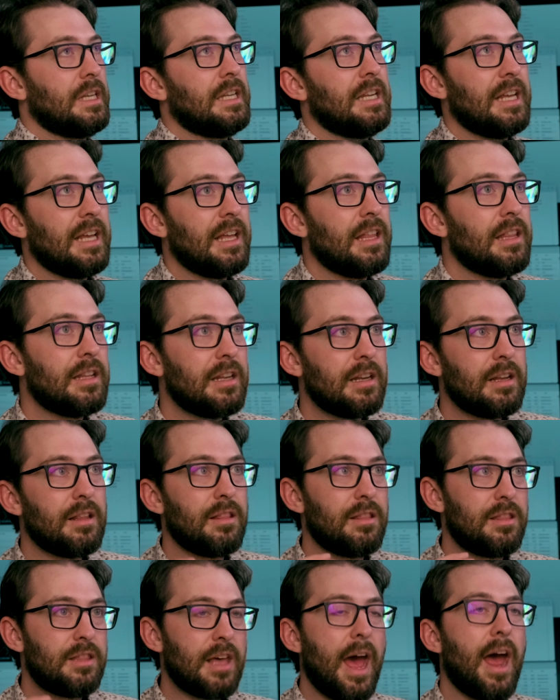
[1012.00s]
in
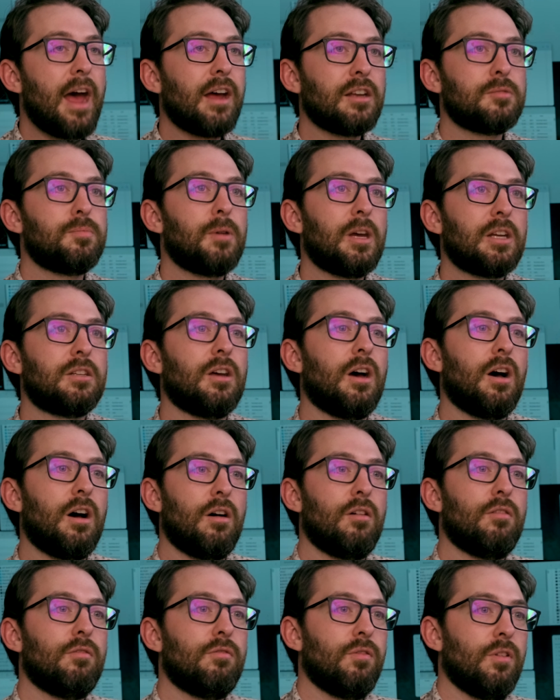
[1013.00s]
the aspect
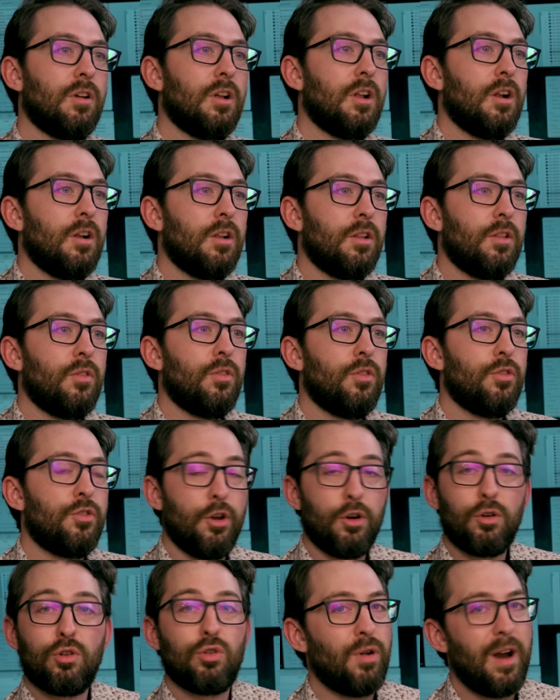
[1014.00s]
of
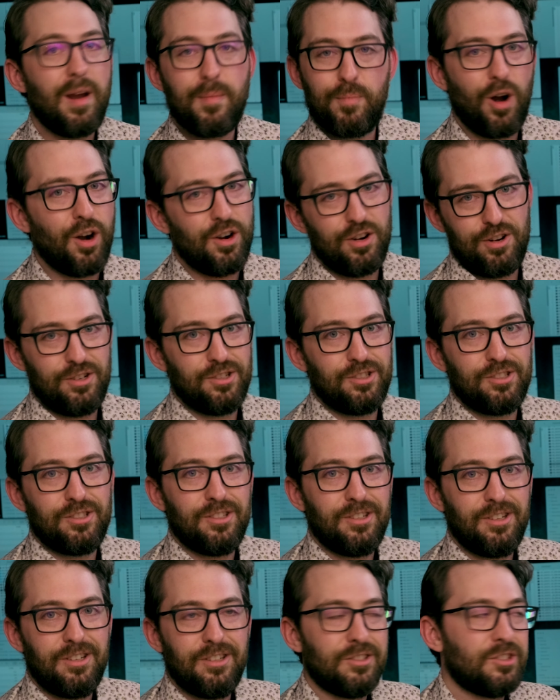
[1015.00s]
they're great partners.
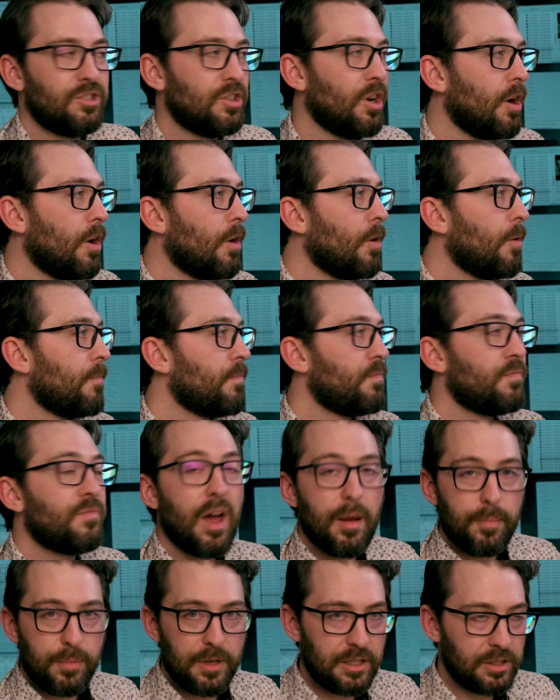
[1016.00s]
So
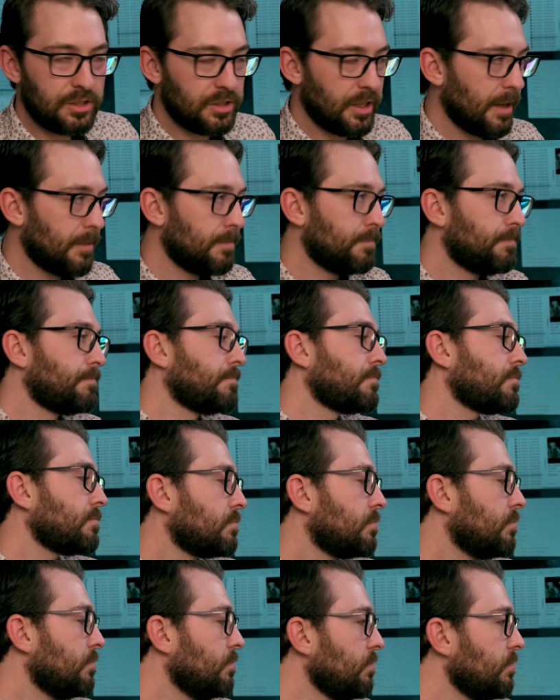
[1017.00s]
that being said,
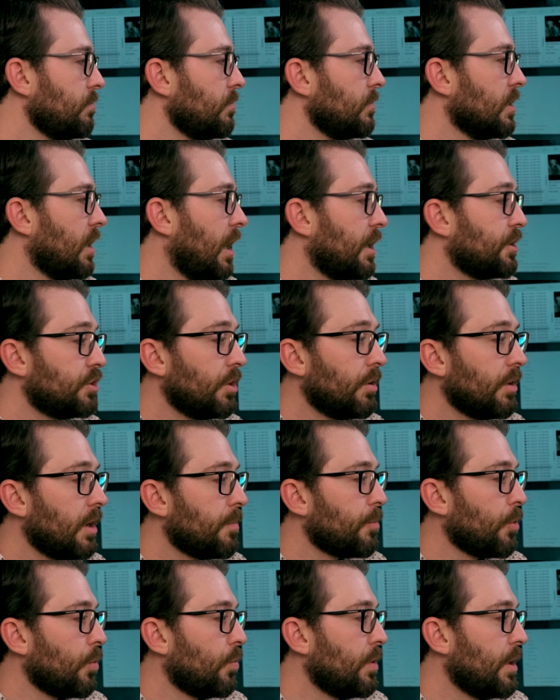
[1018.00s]
I showed
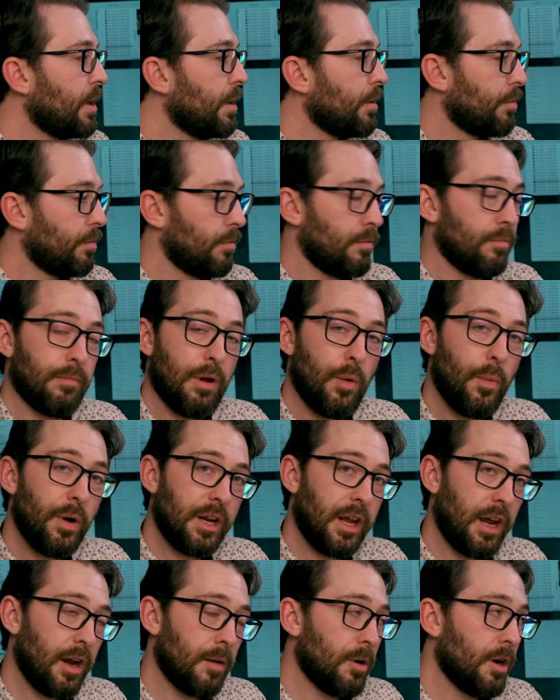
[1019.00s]
up with my one
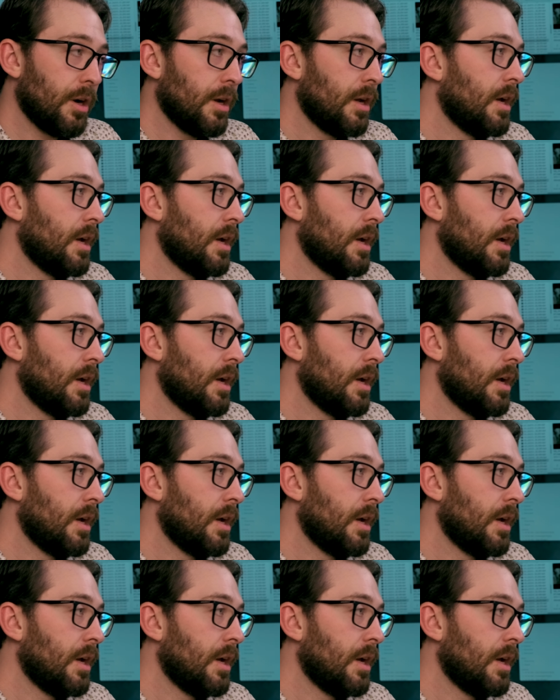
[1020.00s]
camera,